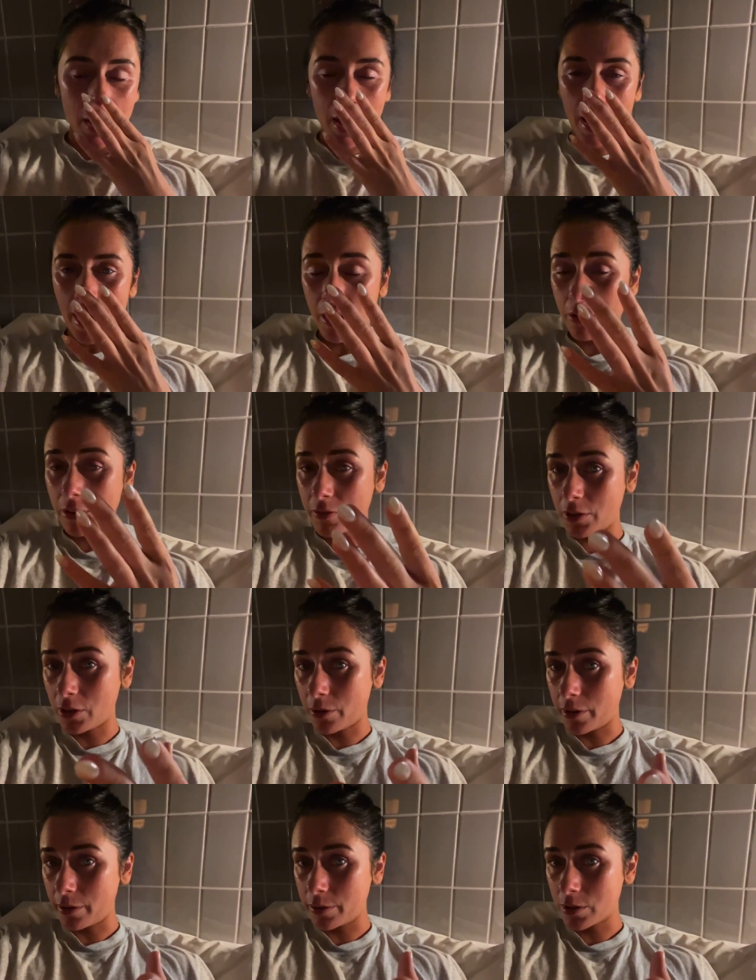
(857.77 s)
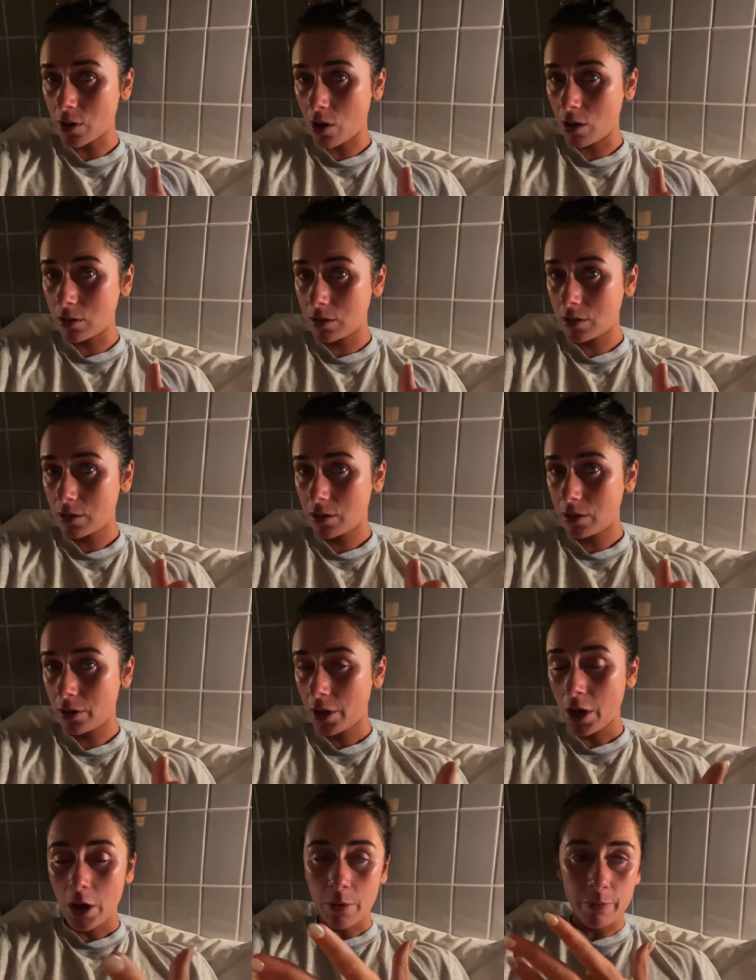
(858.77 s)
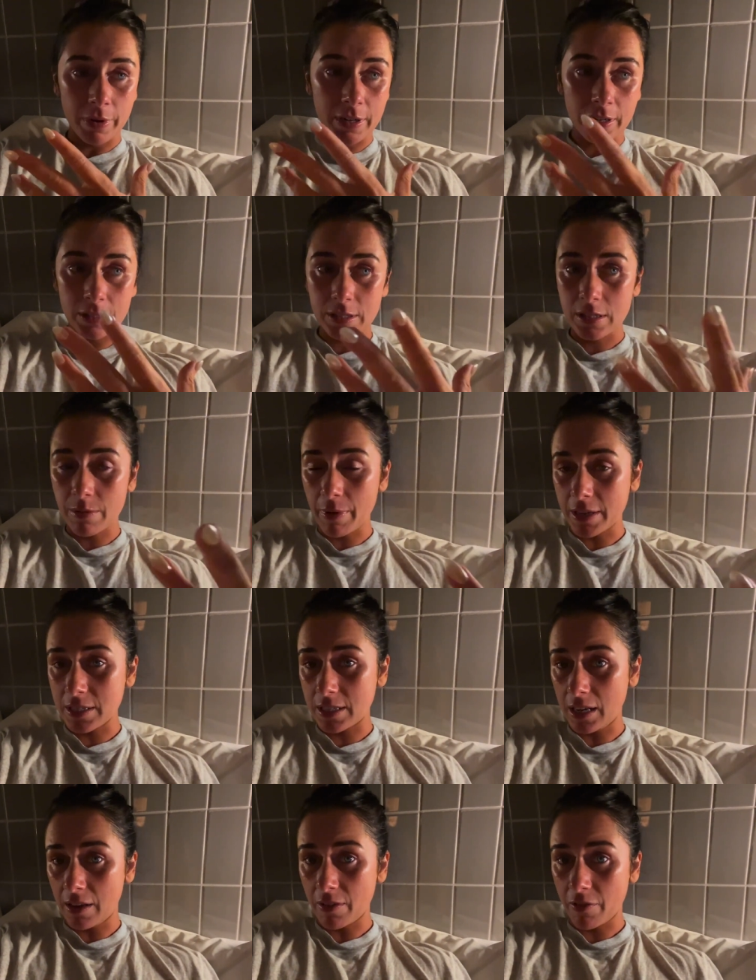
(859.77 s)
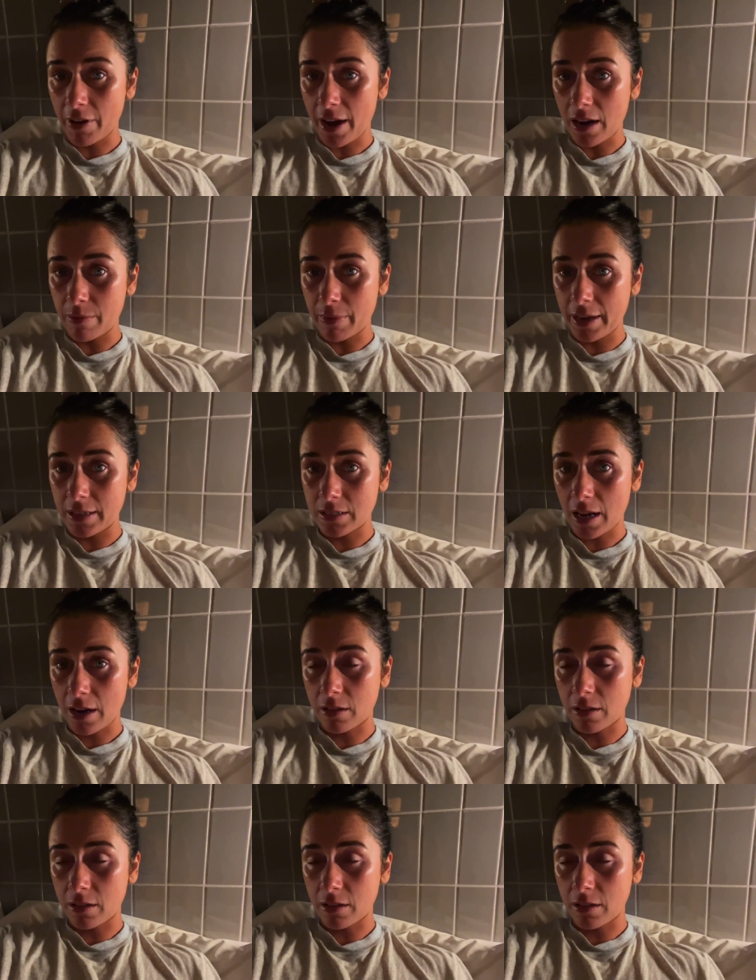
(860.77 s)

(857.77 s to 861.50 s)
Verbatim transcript: I don't even know what it was called but it's the best thing I've ever had in my entire